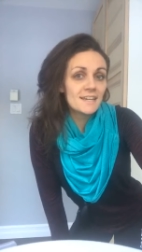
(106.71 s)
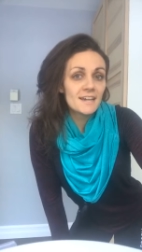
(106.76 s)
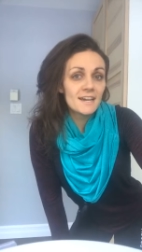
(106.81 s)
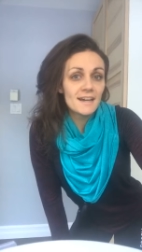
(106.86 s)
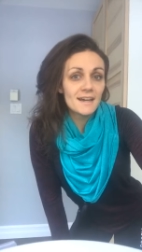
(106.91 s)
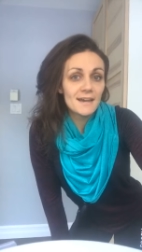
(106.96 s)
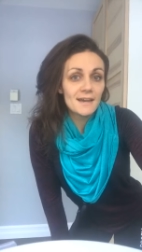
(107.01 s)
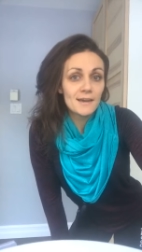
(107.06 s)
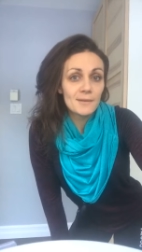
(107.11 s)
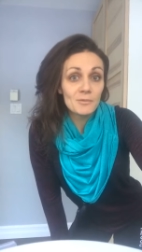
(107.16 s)

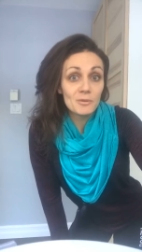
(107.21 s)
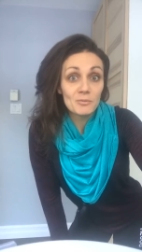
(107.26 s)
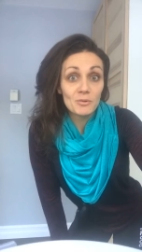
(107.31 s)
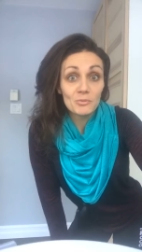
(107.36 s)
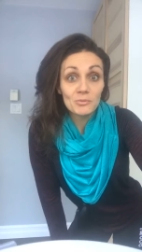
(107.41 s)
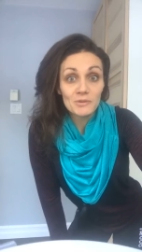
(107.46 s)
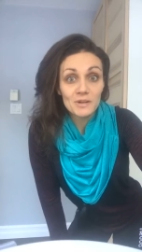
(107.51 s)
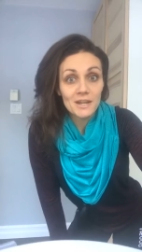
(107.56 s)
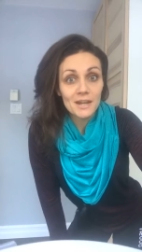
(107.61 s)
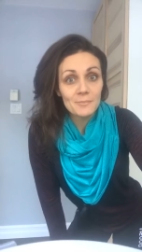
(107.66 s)
I'm
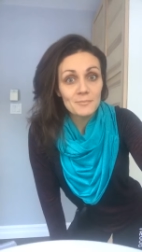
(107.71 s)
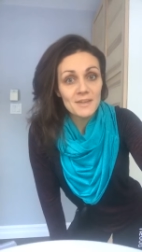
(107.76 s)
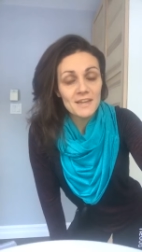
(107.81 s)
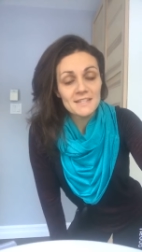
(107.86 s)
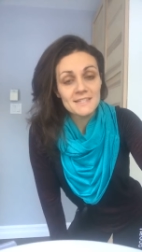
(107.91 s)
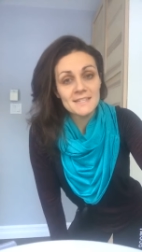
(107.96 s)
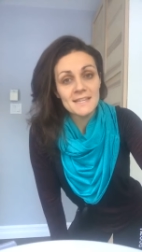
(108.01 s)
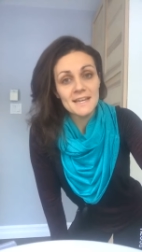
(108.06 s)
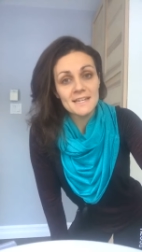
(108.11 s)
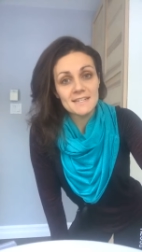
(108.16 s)
opening up that
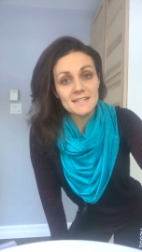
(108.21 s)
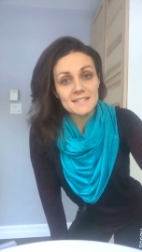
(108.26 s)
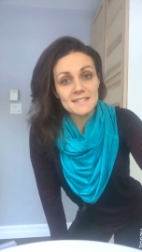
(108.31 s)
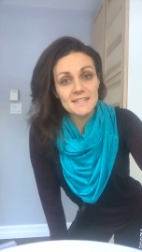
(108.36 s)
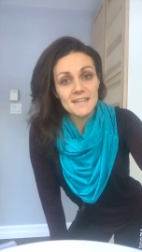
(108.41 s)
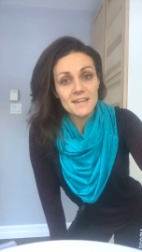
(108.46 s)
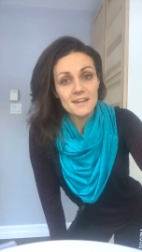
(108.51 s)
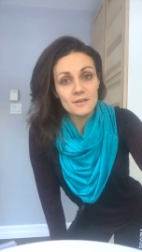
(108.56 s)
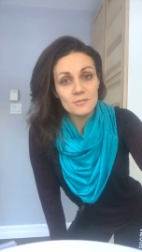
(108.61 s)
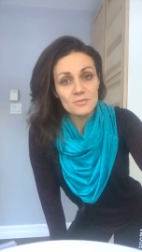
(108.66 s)
sliding
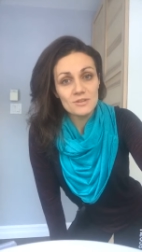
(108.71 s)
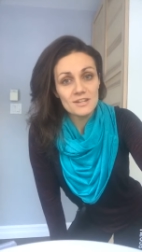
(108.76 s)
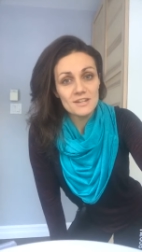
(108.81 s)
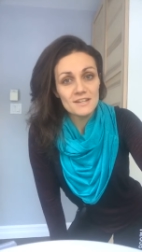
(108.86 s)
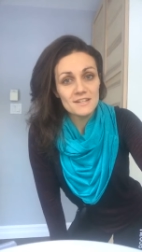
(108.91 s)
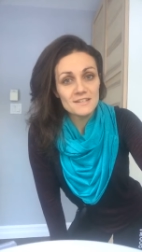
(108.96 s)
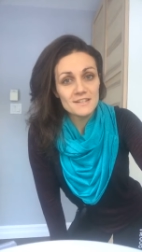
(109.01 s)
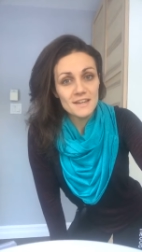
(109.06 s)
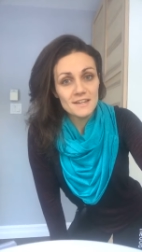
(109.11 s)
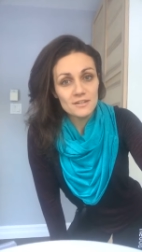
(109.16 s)
scale
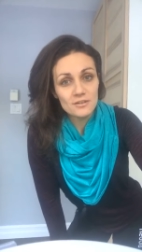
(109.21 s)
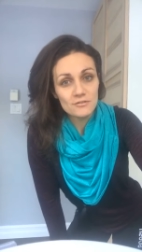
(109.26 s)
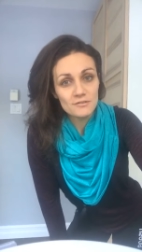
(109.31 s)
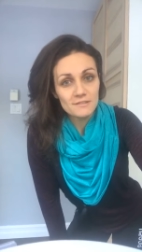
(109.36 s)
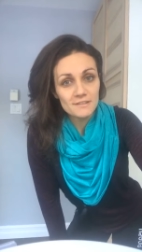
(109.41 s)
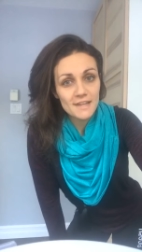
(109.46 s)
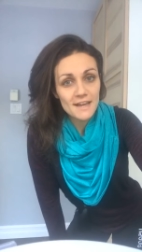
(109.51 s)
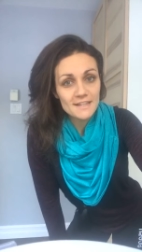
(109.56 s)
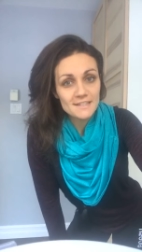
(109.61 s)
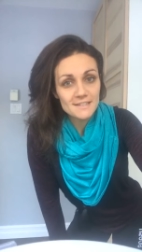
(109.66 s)
because I know the
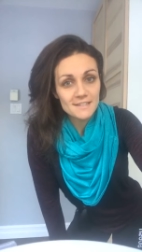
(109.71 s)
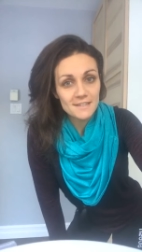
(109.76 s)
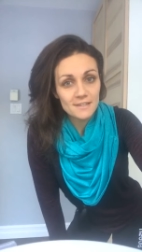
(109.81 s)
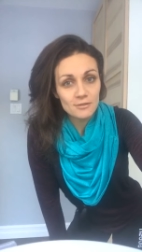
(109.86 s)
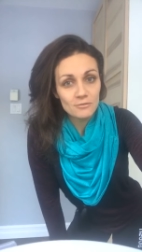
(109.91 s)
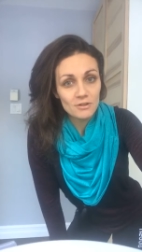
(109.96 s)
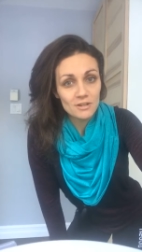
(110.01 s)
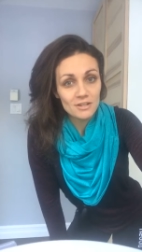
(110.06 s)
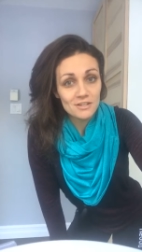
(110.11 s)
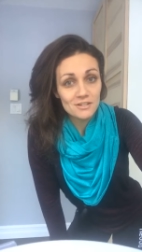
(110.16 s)
last thing you
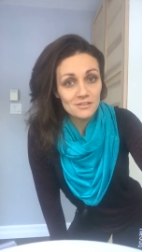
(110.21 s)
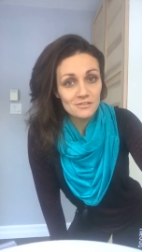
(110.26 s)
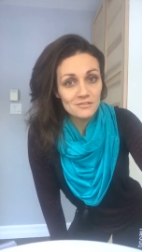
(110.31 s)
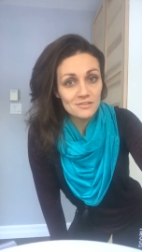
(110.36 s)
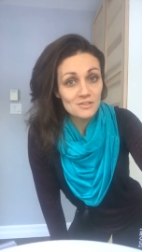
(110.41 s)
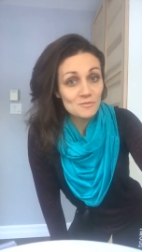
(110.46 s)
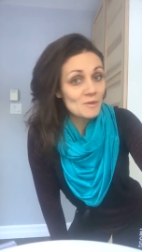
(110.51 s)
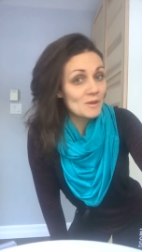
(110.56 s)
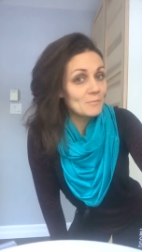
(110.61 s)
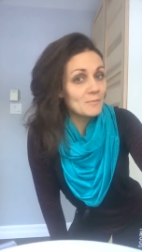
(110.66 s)
want to do is
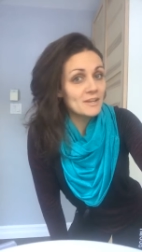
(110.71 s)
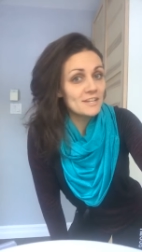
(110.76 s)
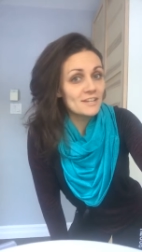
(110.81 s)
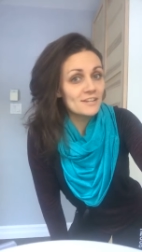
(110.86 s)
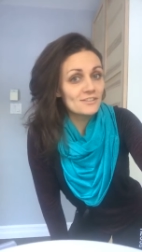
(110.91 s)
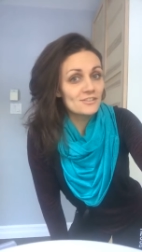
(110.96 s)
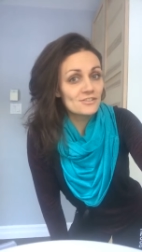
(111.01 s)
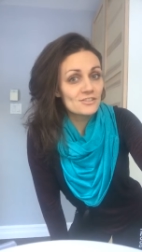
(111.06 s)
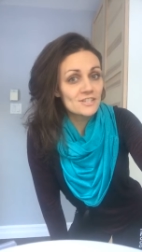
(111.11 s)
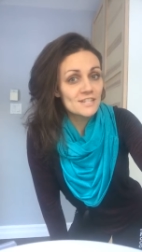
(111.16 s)
spend money
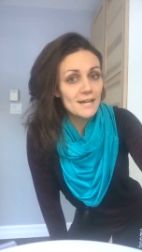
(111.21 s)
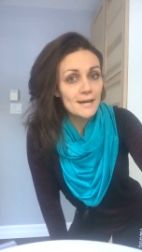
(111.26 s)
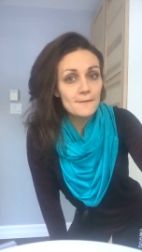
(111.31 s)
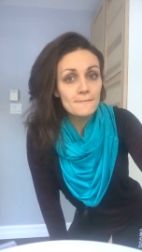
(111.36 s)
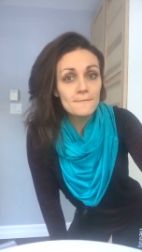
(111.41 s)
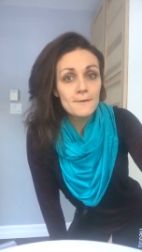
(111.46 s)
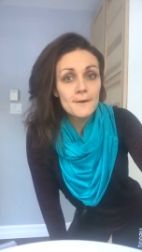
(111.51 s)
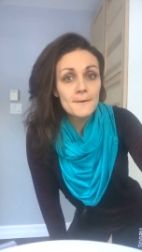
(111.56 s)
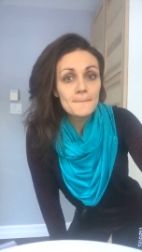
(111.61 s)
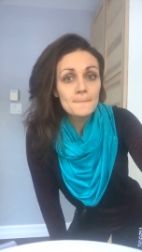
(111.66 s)
on yourself.